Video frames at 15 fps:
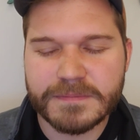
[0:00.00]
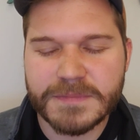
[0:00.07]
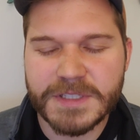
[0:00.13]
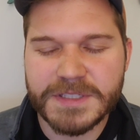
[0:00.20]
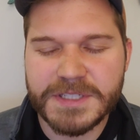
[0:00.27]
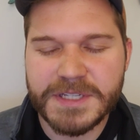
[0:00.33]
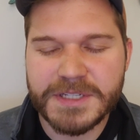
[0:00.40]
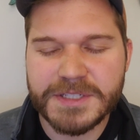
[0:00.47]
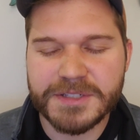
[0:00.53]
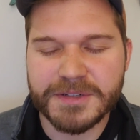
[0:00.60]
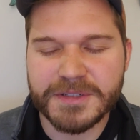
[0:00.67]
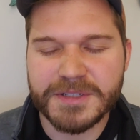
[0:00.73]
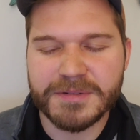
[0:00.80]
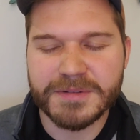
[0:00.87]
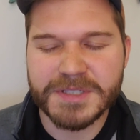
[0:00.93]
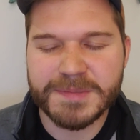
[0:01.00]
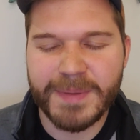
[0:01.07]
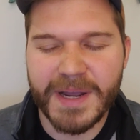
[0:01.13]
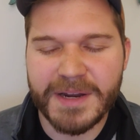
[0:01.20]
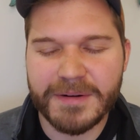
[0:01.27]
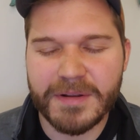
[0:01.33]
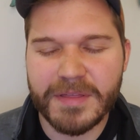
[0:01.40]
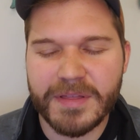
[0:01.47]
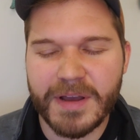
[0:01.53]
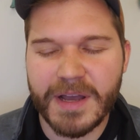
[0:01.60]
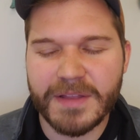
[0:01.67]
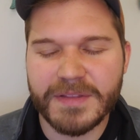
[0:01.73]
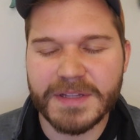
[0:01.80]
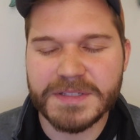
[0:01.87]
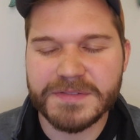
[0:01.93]
to teach or to inspire a
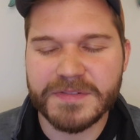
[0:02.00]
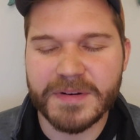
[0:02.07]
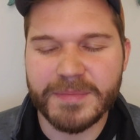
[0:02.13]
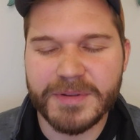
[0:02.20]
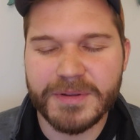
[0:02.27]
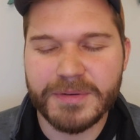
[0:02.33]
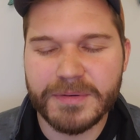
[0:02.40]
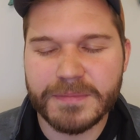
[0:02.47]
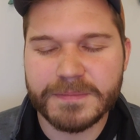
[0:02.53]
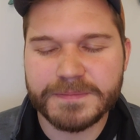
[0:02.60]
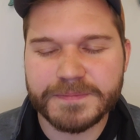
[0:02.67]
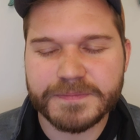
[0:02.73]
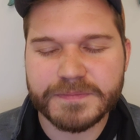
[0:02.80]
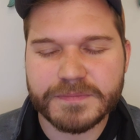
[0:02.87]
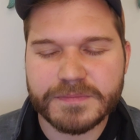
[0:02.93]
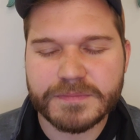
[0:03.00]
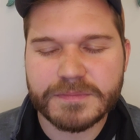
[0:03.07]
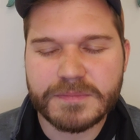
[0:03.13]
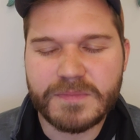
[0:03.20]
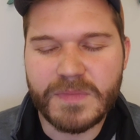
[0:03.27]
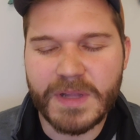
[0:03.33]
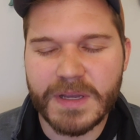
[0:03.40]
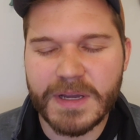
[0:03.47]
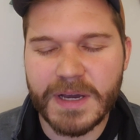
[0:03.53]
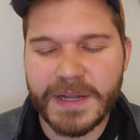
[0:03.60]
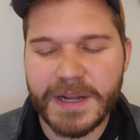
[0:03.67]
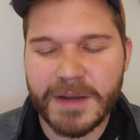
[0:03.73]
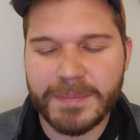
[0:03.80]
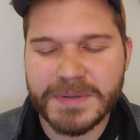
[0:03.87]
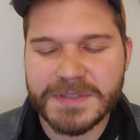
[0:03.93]
thought that's from you. God,
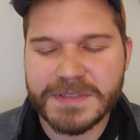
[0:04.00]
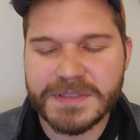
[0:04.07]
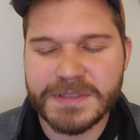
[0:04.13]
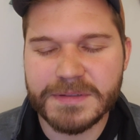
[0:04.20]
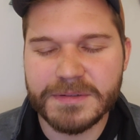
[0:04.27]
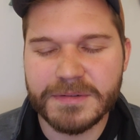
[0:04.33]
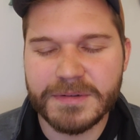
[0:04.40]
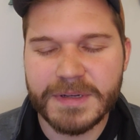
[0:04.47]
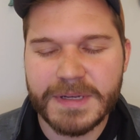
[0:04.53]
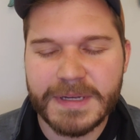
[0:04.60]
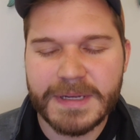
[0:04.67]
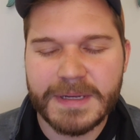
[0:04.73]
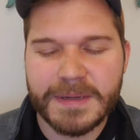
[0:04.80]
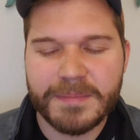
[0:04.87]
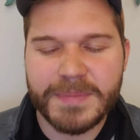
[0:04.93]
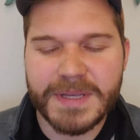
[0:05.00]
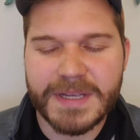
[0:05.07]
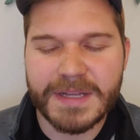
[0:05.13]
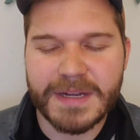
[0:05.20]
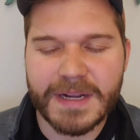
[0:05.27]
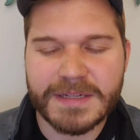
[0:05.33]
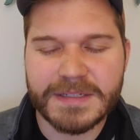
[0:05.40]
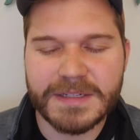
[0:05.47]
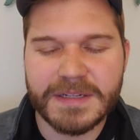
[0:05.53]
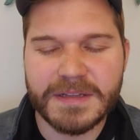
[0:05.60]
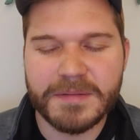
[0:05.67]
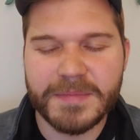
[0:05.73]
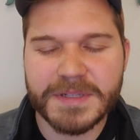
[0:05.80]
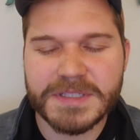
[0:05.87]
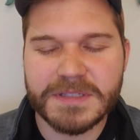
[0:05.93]
help us to be connected in
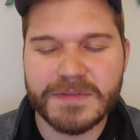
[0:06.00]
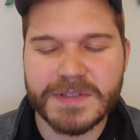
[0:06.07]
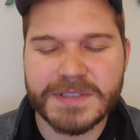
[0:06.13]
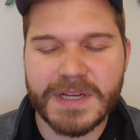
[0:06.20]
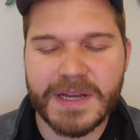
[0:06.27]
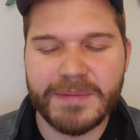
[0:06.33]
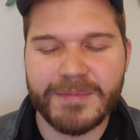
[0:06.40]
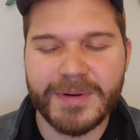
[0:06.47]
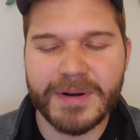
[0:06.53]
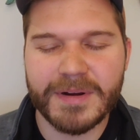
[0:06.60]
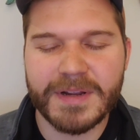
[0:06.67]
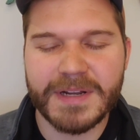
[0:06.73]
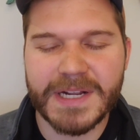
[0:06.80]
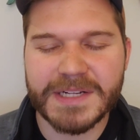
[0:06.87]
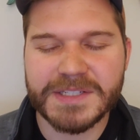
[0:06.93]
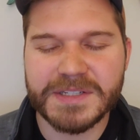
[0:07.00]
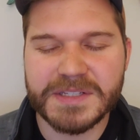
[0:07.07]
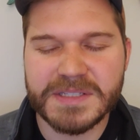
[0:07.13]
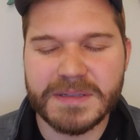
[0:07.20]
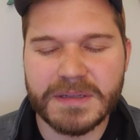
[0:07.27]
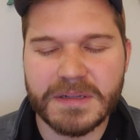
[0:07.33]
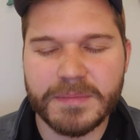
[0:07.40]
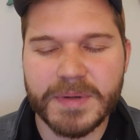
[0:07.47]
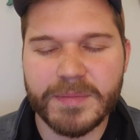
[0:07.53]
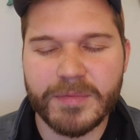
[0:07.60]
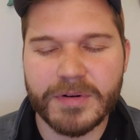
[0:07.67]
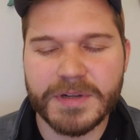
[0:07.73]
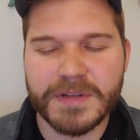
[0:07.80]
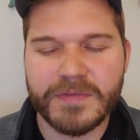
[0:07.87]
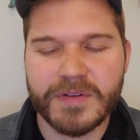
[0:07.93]
the midst of a time where connection is a little bit
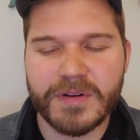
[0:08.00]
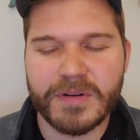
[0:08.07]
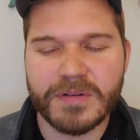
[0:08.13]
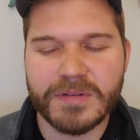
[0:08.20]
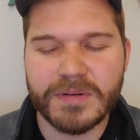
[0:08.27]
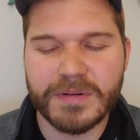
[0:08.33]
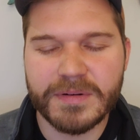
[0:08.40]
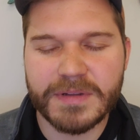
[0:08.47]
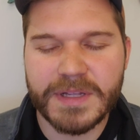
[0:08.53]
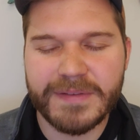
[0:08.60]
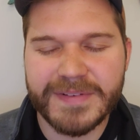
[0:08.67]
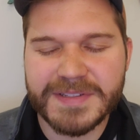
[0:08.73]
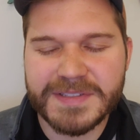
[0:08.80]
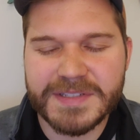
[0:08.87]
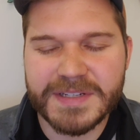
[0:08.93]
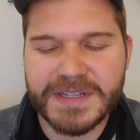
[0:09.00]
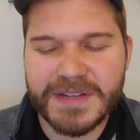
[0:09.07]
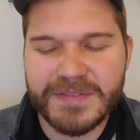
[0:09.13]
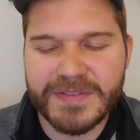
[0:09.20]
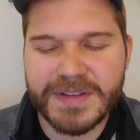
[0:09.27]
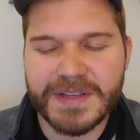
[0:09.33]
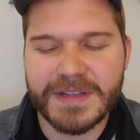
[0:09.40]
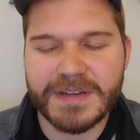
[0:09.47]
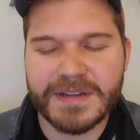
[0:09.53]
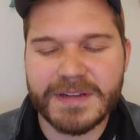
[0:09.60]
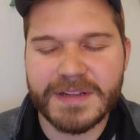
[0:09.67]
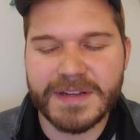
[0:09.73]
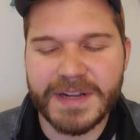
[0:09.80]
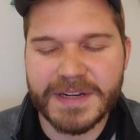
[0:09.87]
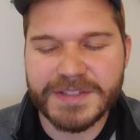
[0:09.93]
more difficult, Lord. Give us significant
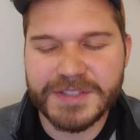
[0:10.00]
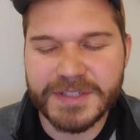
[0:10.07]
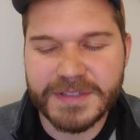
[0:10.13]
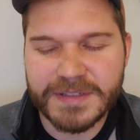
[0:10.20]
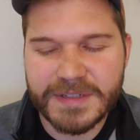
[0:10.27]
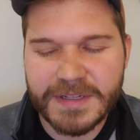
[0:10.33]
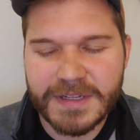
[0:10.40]
connection,